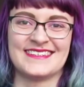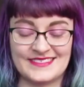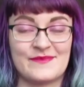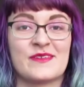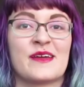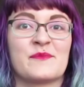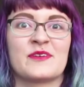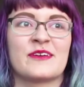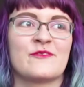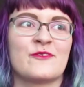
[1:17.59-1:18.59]
Something I'm
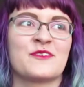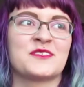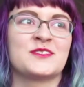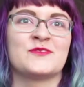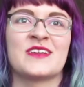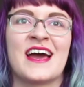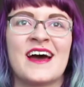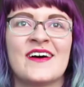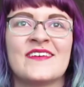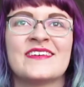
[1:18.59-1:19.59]
looking forward to
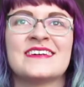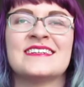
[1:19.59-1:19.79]
now,